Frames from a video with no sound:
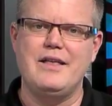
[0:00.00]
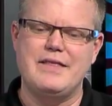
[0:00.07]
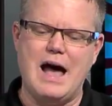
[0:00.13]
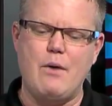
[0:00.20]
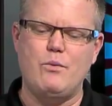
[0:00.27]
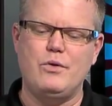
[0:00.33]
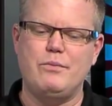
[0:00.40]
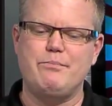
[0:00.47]

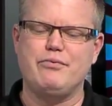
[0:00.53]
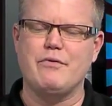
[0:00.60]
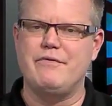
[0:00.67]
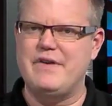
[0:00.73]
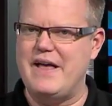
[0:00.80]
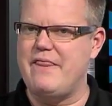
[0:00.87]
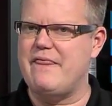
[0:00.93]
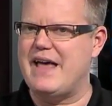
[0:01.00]
That will
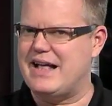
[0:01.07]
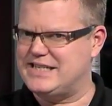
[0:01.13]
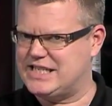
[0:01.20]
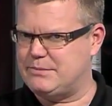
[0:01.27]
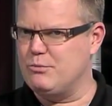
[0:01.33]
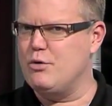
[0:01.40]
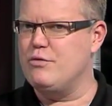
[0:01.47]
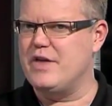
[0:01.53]
prevent that
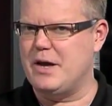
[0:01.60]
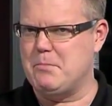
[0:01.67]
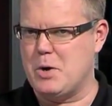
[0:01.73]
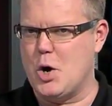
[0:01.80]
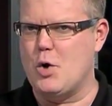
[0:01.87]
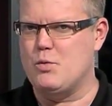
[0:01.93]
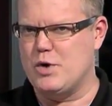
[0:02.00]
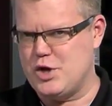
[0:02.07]
smoothing
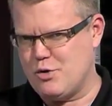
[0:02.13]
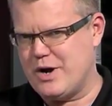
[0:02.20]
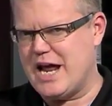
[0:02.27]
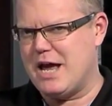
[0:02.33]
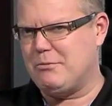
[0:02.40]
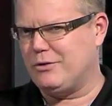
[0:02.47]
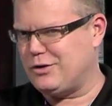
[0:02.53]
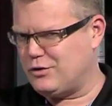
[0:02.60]
mode when you
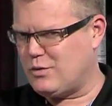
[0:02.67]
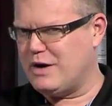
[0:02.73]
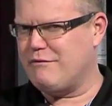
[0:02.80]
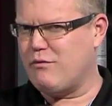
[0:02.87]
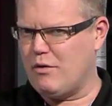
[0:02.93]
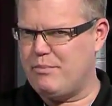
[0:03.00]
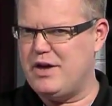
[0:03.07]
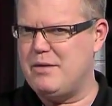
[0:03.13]
enable the
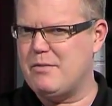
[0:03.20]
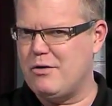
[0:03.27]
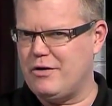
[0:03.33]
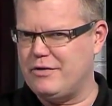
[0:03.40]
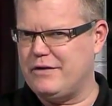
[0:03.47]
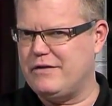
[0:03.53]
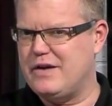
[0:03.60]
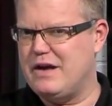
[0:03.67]
24p mode
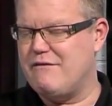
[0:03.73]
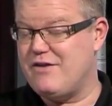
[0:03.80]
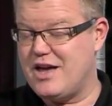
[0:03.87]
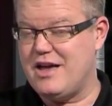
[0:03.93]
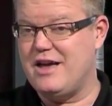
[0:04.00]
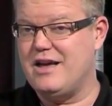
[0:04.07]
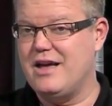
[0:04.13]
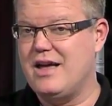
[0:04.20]
on the
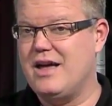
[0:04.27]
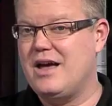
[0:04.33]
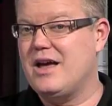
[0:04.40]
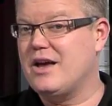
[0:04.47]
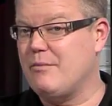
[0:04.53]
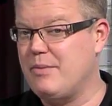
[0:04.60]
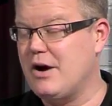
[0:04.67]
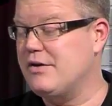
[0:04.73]

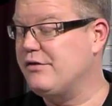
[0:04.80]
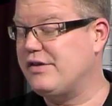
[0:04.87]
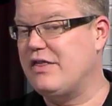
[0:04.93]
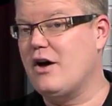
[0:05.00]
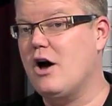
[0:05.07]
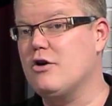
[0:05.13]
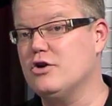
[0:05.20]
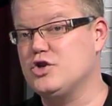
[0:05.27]
TV compared to say
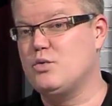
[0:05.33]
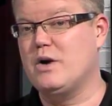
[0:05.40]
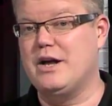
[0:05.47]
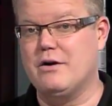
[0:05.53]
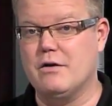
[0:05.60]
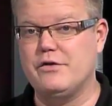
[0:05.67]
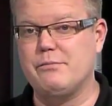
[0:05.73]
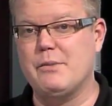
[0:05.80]
the
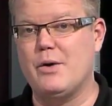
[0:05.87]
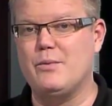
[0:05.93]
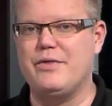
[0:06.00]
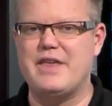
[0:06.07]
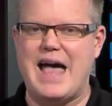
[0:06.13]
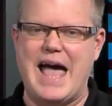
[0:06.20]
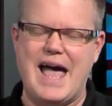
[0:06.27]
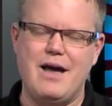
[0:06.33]
120 hertz right. mode
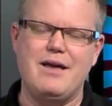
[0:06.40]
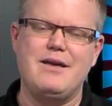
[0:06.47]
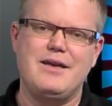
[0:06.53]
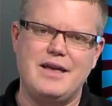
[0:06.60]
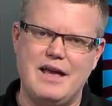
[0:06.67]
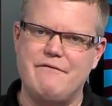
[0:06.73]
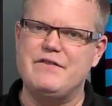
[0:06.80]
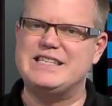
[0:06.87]
with eh,
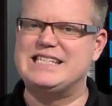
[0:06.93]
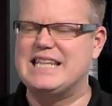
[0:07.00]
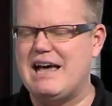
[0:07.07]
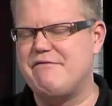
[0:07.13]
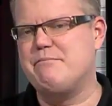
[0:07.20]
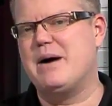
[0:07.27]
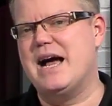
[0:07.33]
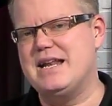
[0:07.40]
if it's
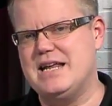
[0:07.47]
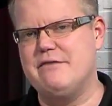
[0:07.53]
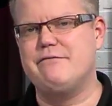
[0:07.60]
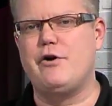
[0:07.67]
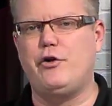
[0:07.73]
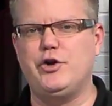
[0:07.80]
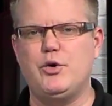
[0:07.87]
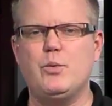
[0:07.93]
left by
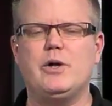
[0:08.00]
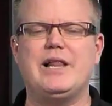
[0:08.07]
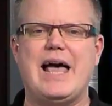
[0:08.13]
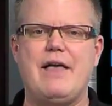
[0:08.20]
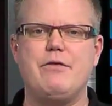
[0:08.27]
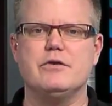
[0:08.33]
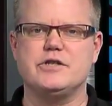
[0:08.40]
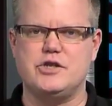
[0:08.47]
default, it will
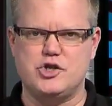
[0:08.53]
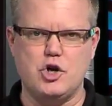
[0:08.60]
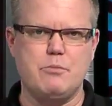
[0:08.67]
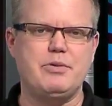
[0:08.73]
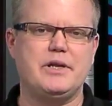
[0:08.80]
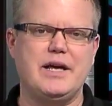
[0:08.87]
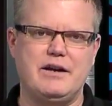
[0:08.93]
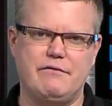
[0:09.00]
add those
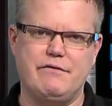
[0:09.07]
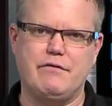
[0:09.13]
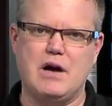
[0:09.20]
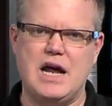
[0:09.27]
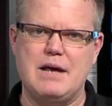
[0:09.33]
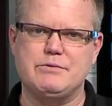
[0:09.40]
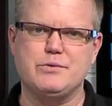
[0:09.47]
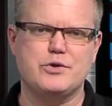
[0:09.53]
interpolated
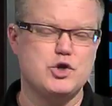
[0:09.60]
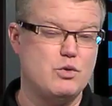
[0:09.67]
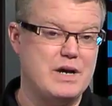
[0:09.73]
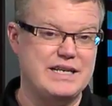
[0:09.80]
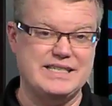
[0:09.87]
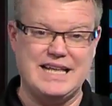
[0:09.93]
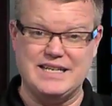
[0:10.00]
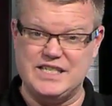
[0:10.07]
frames which
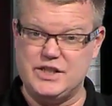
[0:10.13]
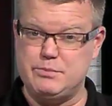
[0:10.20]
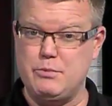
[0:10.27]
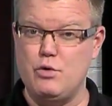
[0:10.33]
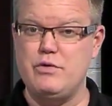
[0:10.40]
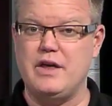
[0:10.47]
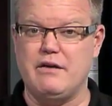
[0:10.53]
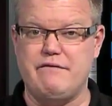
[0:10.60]
creates that
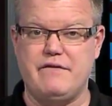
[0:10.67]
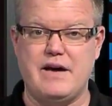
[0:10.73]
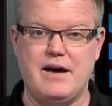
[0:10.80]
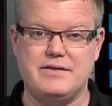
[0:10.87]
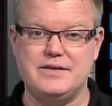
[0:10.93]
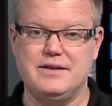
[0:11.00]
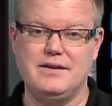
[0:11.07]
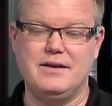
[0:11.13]
smoothing
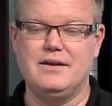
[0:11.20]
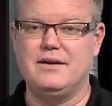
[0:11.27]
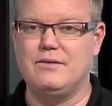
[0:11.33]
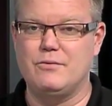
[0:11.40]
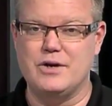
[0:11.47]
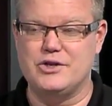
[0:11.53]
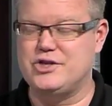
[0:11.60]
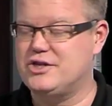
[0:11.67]
effect
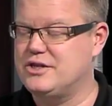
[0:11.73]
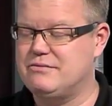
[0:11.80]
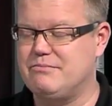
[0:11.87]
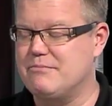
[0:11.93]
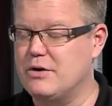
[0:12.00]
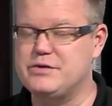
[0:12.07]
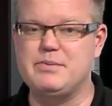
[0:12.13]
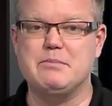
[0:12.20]
which
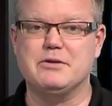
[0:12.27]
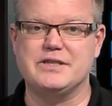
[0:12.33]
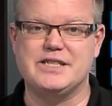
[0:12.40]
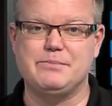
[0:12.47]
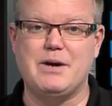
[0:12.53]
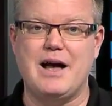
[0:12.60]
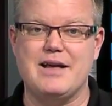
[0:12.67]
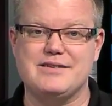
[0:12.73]
most people
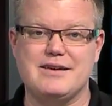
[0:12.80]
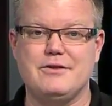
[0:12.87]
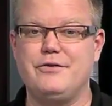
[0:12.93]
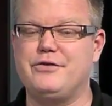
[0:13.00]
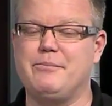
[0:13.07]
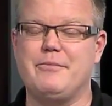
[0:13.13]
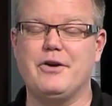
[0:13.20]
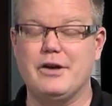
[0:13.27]
despise,
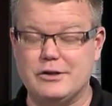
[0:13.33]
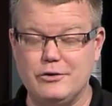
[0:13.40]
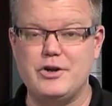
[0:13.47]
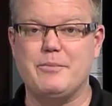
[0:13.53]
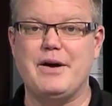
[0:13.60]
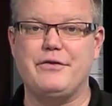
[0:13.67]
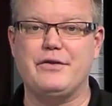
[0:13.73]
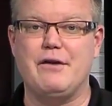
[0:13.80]
including,
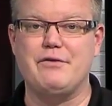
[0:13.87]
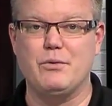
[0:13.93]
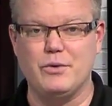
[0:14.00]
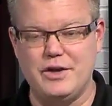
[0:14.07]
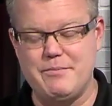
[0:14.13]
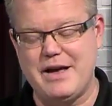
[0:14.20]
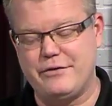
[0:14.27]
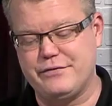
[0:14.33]
including myself. It
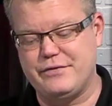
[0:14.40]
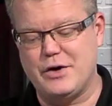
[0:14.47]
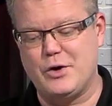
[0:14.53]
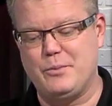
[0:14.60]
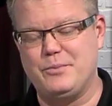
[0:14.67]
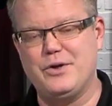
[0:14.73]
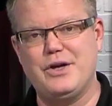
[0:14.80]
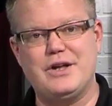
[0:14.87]
really makes
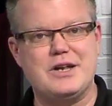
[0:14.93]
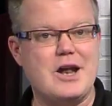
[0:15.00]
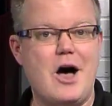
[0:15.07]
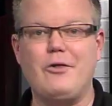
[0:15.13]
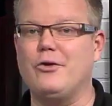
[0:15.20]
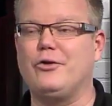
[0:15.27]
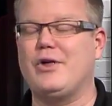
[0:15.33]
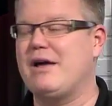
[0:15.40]
film
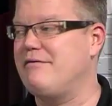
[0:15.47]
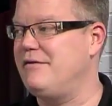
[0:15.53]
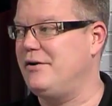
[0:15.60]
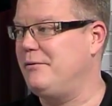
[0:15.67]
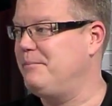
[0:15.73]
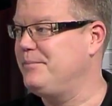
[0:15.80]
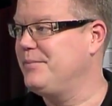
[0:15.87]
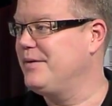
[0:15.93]
not look like
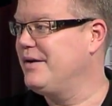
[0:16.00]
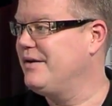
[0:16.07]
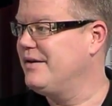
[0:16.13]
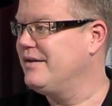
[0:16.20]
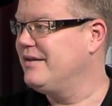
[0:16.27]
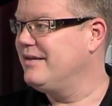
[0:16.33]
film. Right.